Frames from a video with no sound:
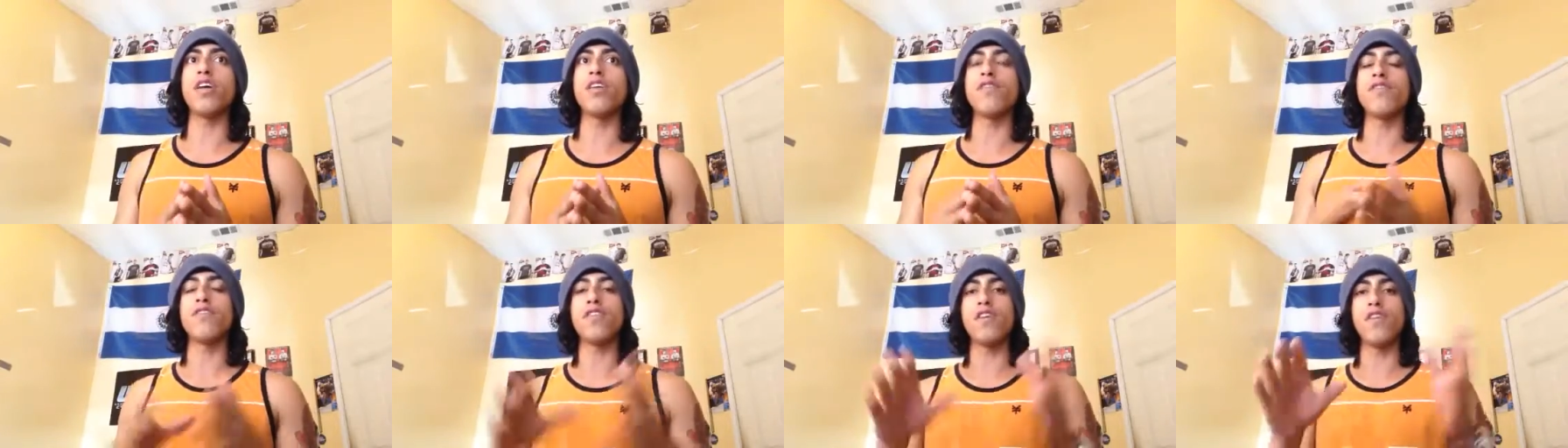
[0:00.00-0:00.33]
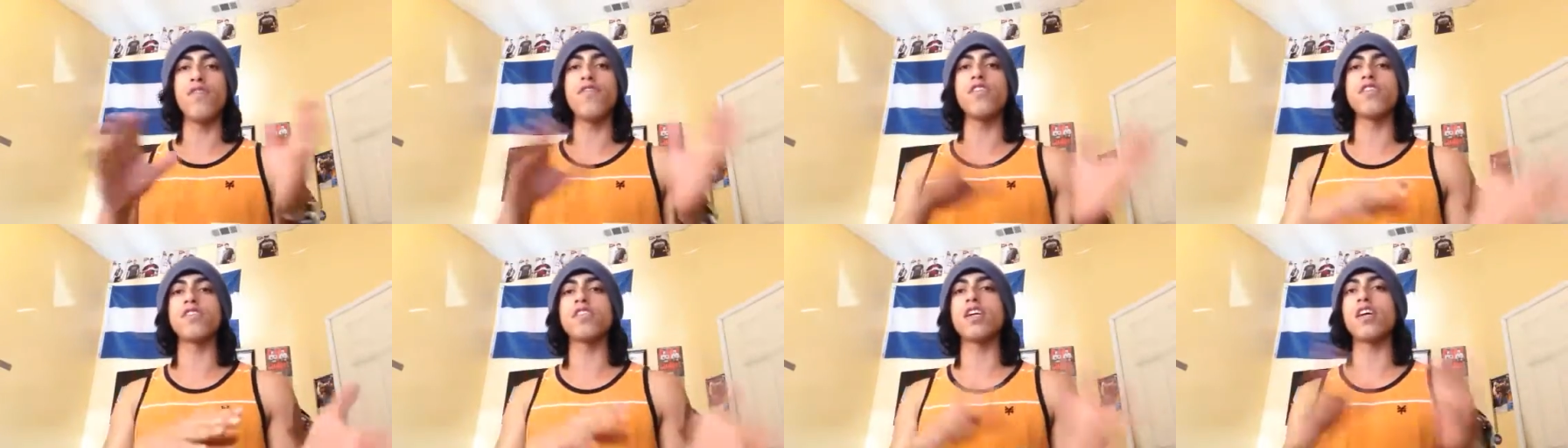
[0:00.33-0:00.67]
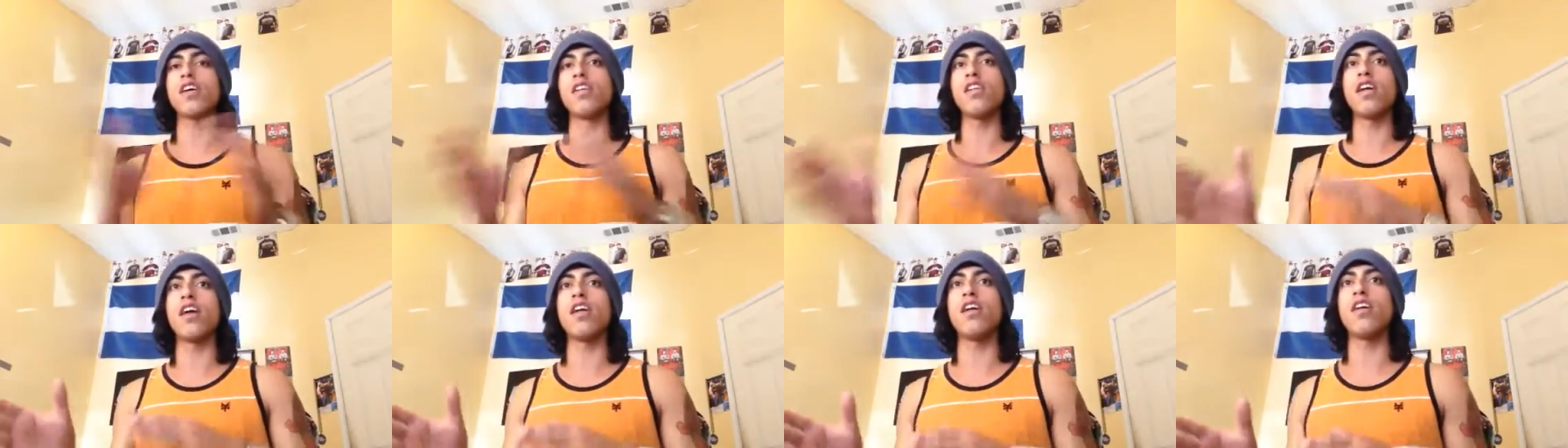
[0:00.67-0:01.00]
He, he feels
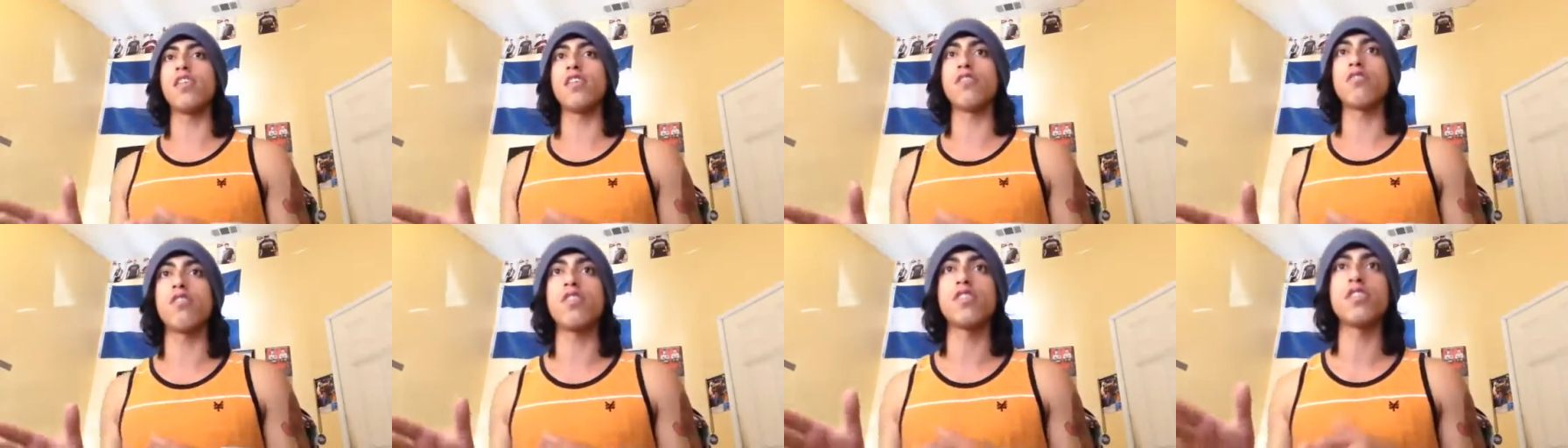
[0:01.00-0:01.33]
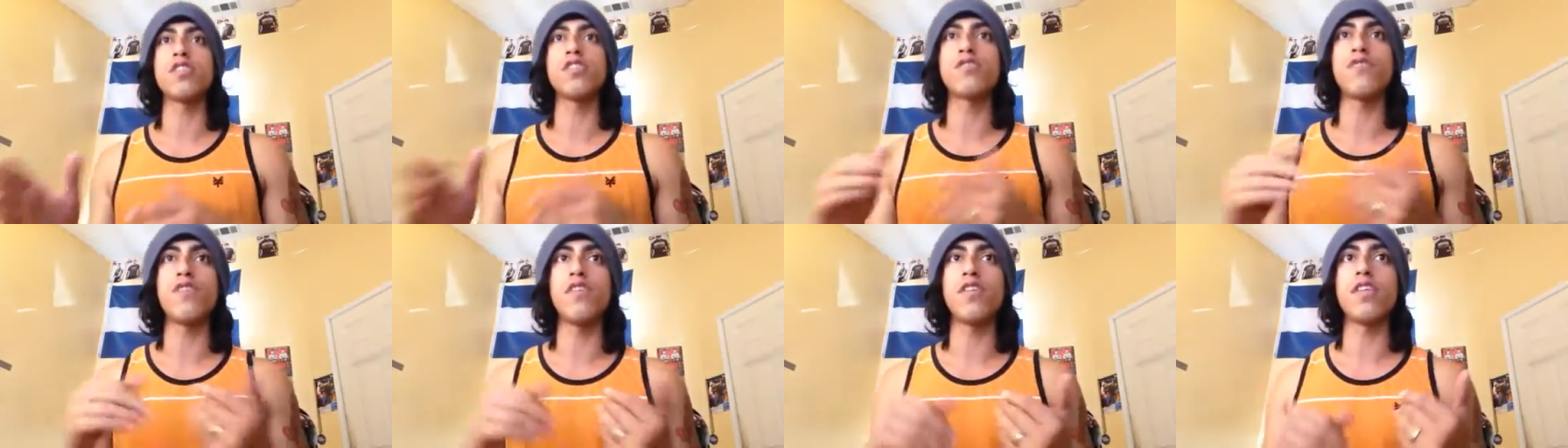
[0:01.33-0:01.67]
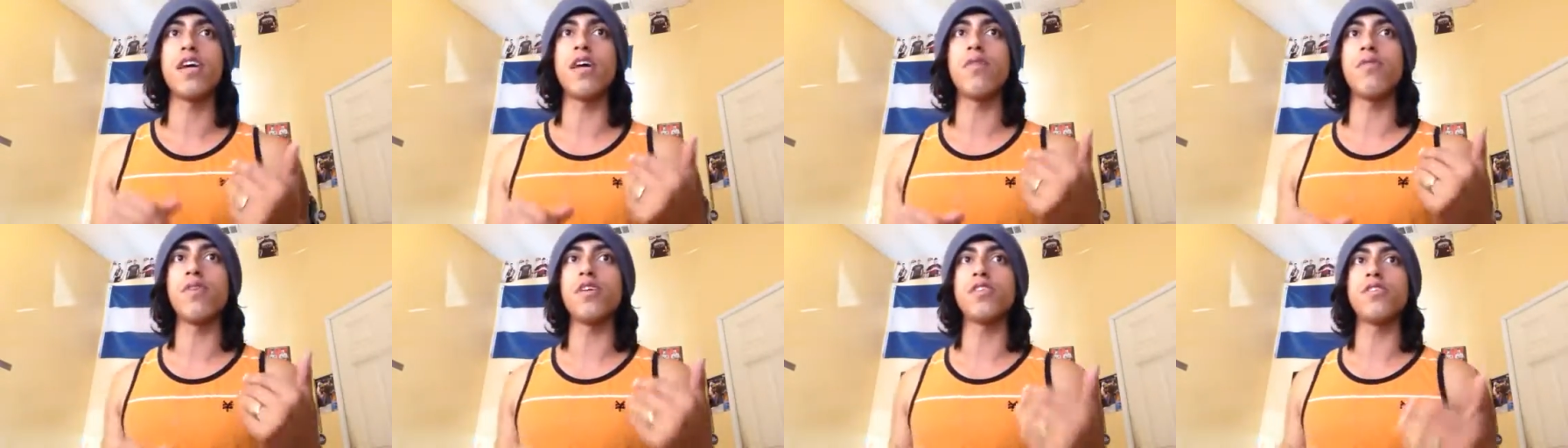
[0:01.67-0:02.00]
like a lot of other Christians feel
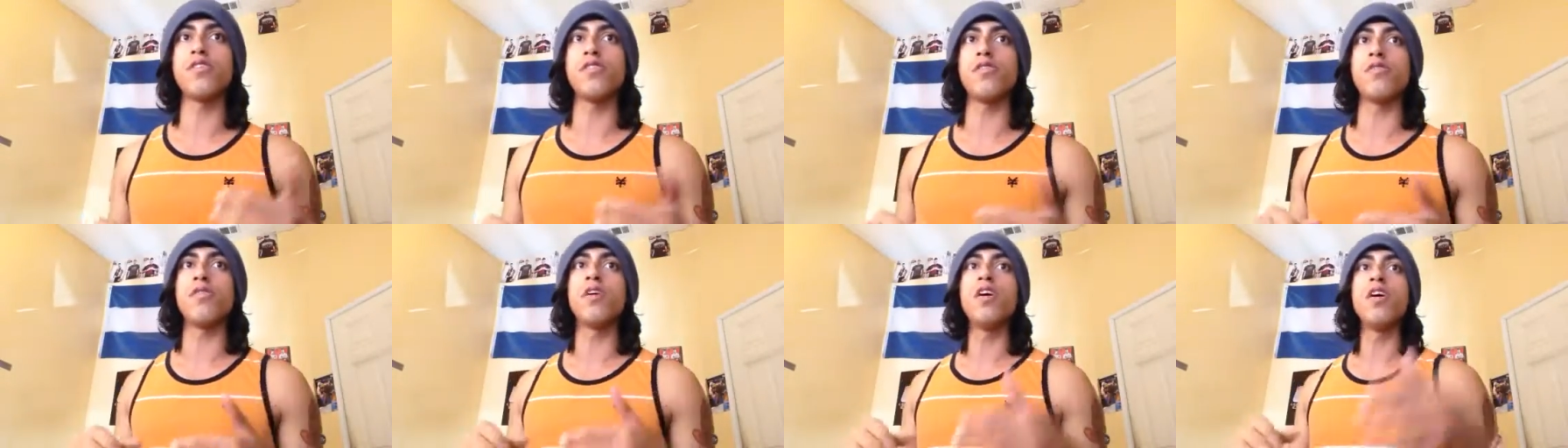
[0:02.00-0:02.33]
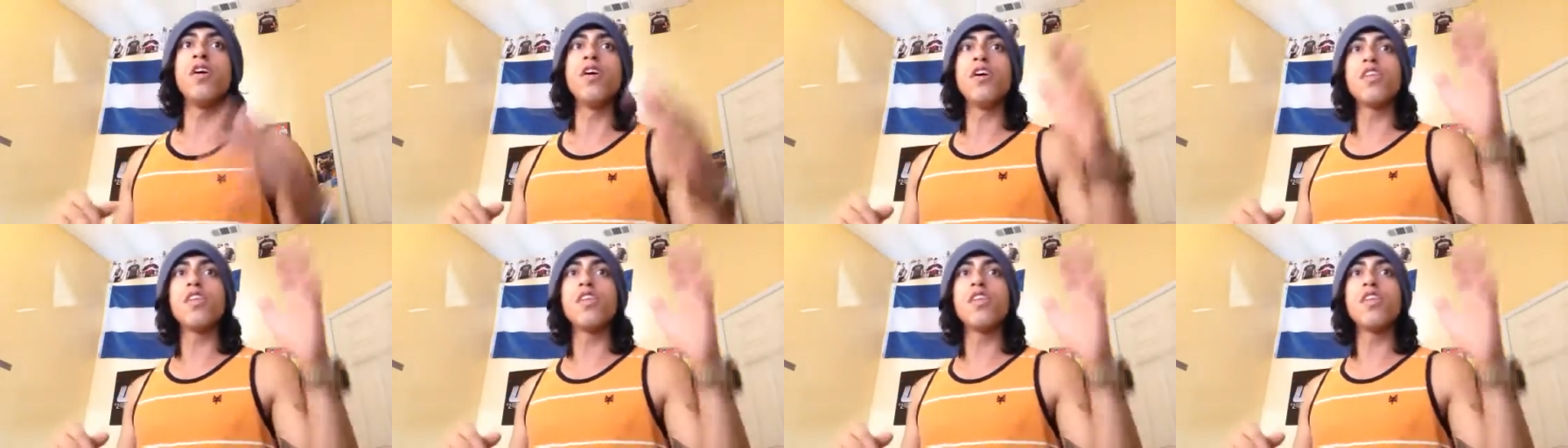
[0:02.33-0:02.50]
that way too.